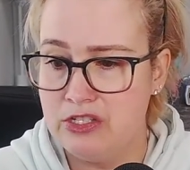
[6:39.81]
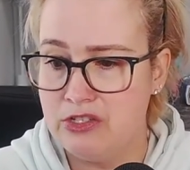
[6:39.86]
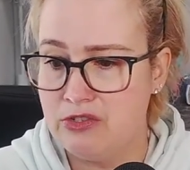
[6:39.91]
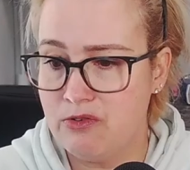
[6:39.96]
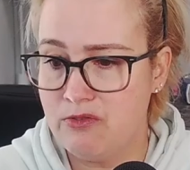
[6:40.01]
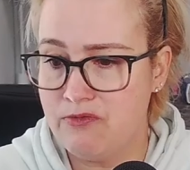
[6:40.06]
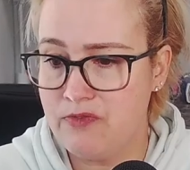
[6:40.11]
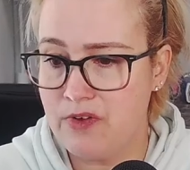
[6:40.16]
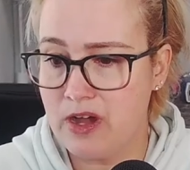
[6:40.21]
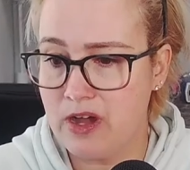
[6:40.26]

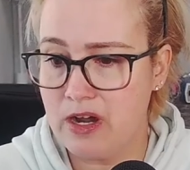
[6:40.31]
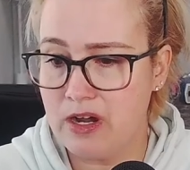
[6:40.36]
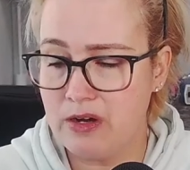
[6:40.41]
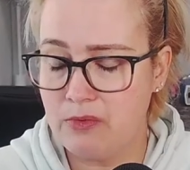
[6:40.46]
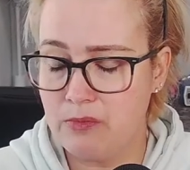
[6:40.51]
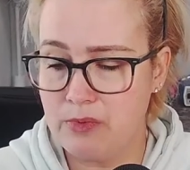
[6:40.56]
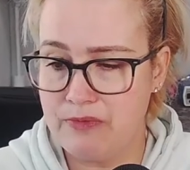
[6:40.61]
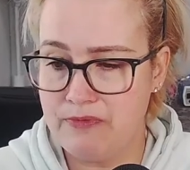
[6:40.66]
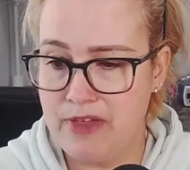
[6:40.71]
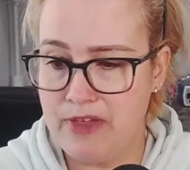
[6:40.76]
So
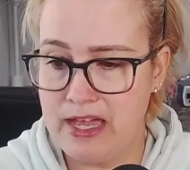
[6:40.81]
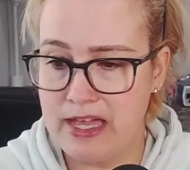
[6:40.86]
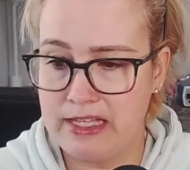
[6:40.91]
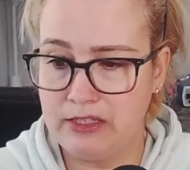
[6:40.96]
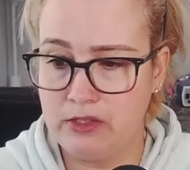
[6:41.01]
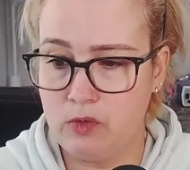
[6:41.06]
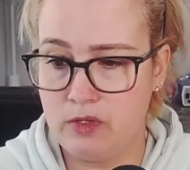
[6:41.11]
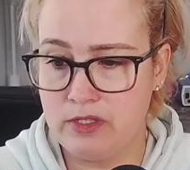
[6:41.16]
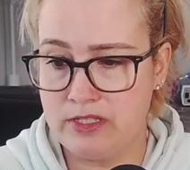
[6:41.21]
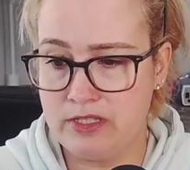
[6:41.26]
far, we've
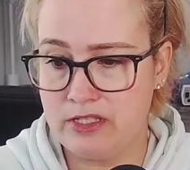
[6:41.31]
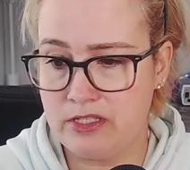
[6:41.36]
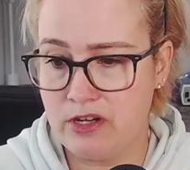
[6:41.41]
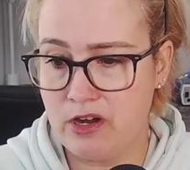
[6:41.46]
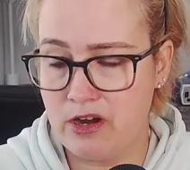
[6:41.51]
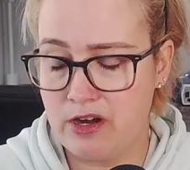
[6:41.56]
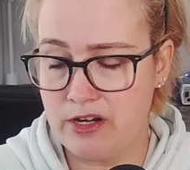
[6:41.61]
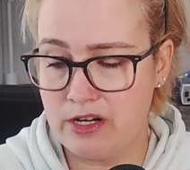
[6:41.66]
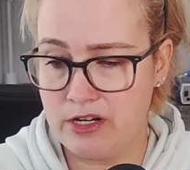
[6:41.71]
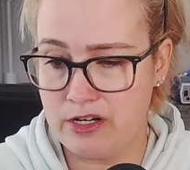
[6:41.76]
had Lord
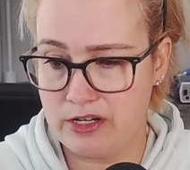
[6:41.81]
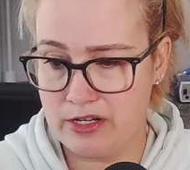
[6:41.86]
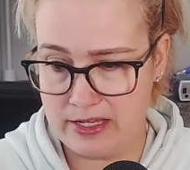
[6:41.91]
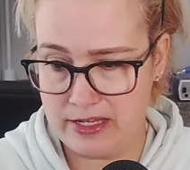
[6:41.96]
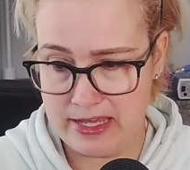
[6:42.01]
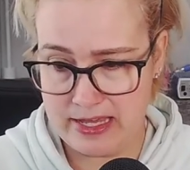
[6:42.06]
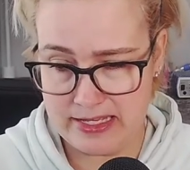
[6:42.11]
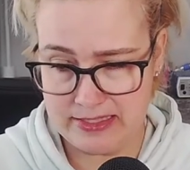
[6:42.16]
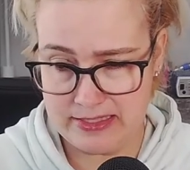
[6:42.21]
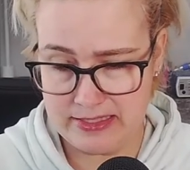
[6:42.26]
Scarter
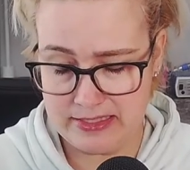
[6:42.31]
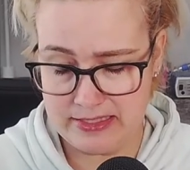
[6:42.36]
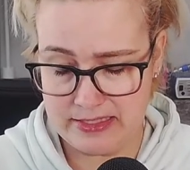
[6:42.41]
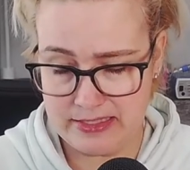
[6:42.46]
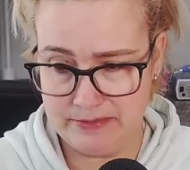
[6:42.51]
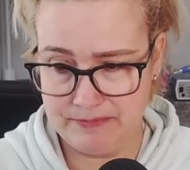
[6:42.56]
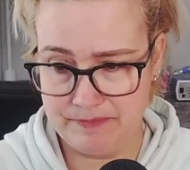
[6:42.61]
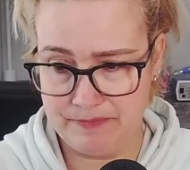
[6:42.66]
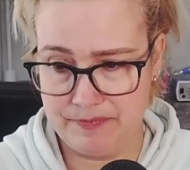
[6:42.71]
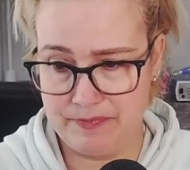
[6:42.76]

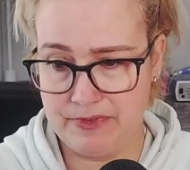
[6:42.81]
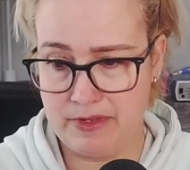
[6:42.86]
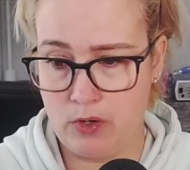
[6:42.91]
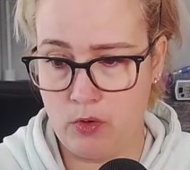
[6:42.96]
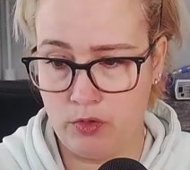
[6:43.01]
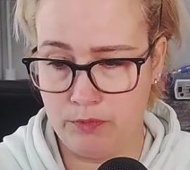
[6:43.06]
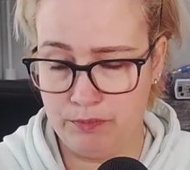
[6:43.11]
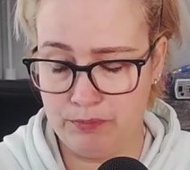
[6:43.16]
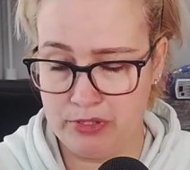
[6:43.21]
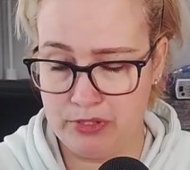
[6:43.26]
guessed
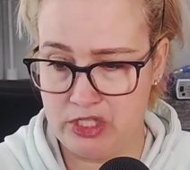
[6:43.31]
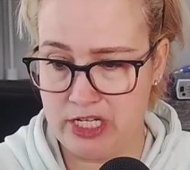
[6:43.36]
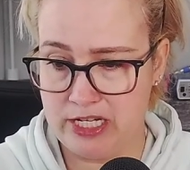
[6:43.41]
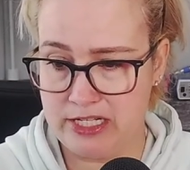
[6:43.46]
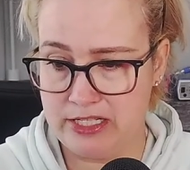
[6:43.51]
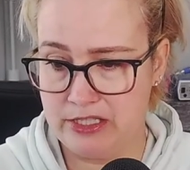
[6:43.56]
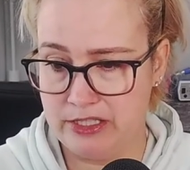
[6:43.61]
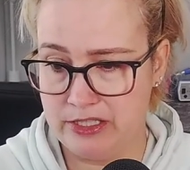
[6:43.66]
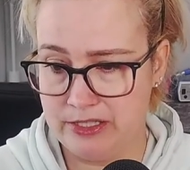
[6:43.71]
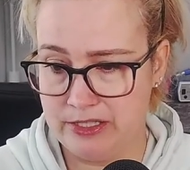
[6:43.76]
Old
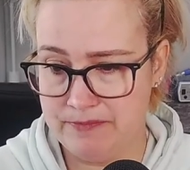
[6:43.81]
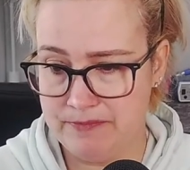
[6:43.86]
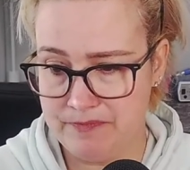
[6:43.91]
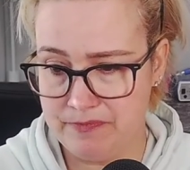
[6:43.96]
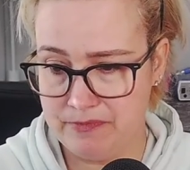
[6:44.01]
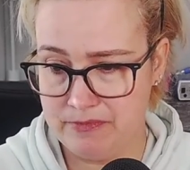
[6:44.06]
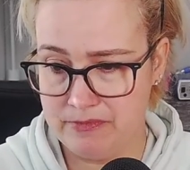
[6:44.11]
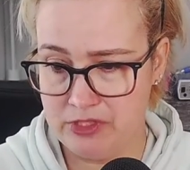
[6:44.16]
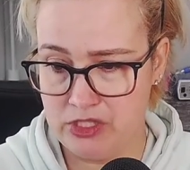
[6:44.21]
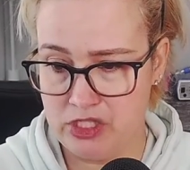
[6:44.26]
Projector,
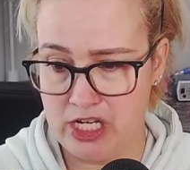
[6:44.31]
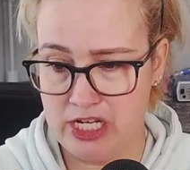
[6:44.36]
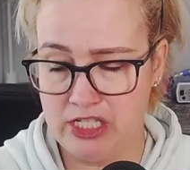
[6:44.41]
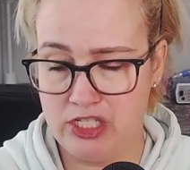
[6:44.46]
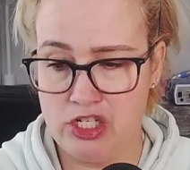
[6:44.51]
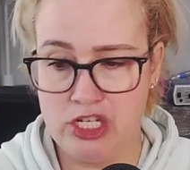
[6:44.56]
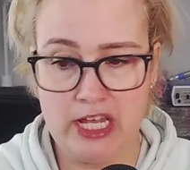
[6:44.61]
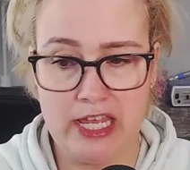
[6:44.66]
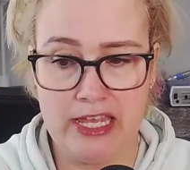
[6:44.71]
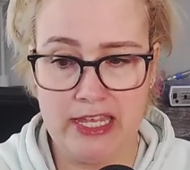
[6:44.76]

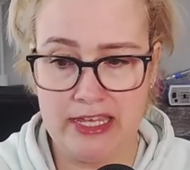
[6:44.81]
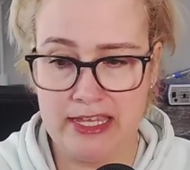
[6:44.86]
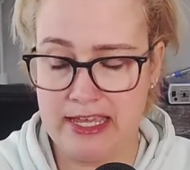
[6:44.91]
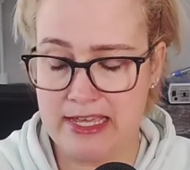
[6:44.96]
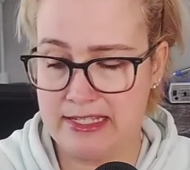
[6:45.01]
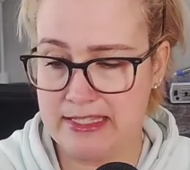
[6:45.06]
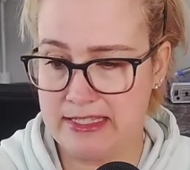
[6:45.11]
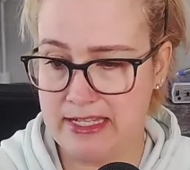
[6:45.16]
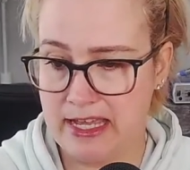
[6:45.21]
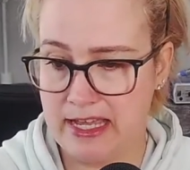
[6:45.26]
Jane J
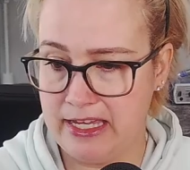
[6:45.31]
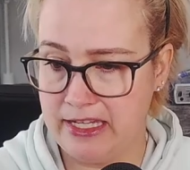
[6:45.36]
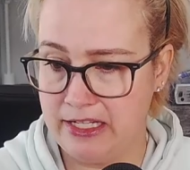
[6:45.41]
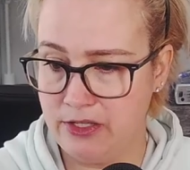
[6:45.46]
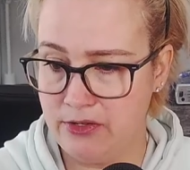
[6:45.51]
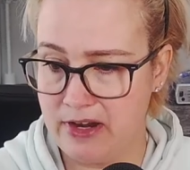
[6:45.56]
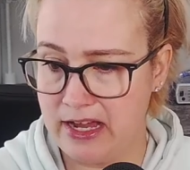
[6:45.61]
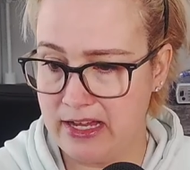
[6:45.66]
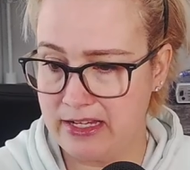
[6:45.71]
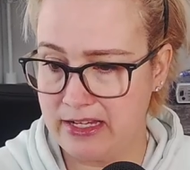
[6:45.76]
guessed
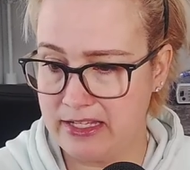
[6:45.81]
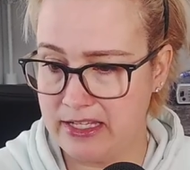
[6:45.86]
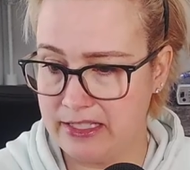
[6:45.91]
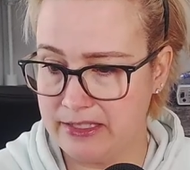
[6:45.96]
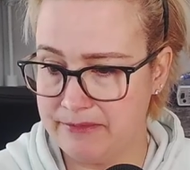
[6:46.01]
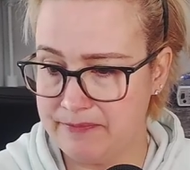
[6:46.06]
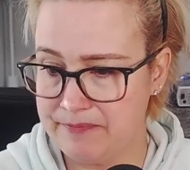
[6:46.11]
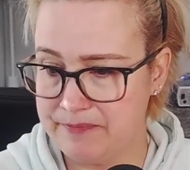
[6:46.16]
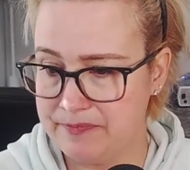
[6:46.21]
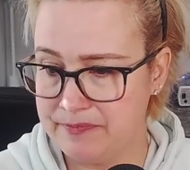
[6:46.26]
Egg
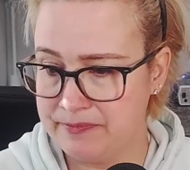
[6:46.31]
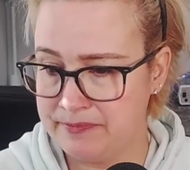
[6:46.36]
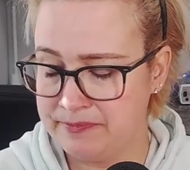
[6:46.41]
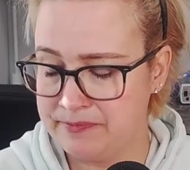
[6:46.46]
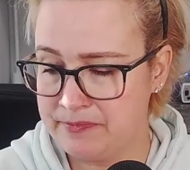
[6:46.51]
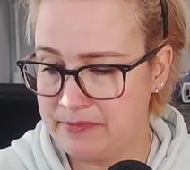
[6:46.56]
Cracking,